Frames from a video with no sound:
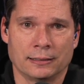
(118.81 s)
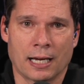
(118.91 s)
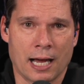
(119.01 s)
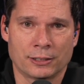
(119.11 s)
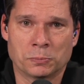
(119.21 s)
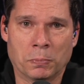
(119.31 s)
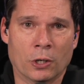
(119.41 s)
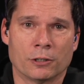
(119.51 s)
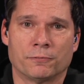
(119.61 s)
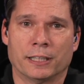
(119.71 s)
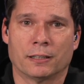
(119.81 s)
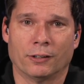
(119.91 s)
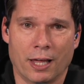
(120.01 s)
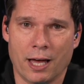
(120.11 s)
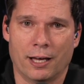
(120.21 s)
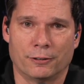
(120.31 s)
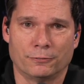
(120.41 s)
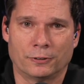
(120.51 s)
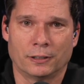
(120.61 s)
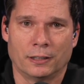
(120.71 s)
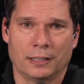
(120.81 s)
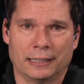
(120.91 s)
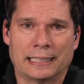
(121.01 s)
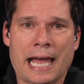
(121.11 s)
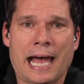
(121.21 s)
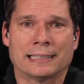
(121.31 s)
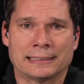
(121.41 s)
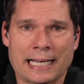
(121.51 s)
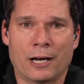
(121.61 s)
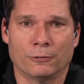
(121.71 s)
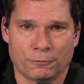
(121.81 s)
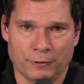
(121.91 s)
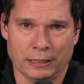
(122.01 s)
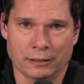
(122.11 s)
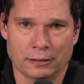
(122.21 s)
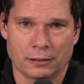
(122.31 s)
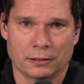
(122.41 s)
God's perfect love casts out fear,